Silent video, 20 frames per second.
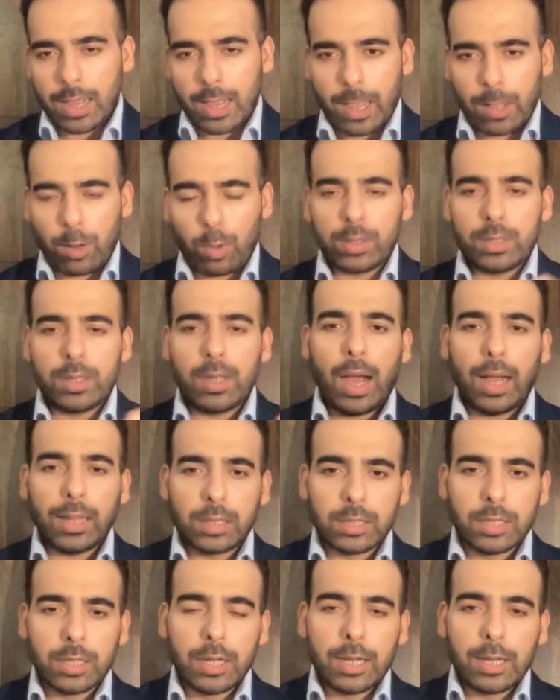and on the
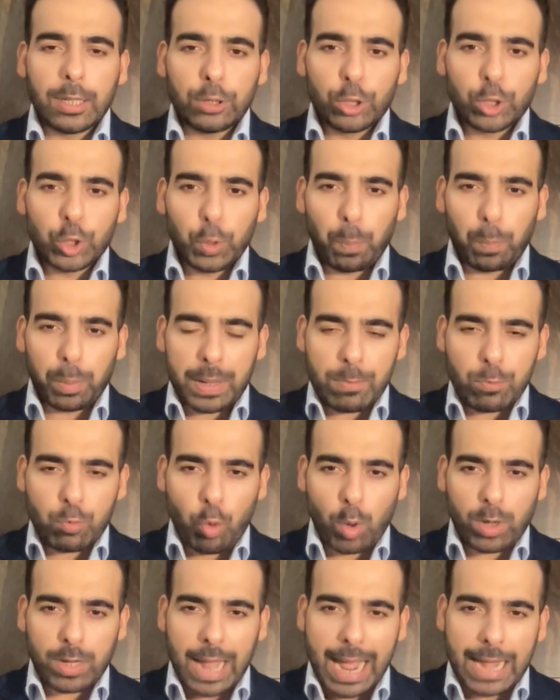other, the Supreme
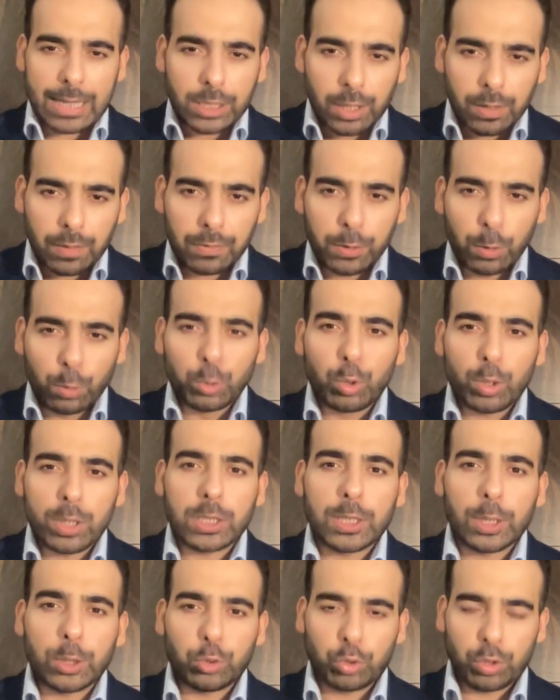Court has review
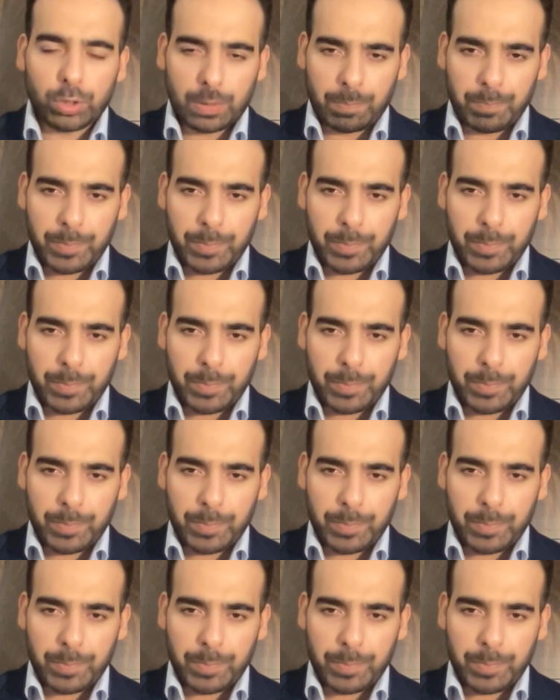jurisdiction.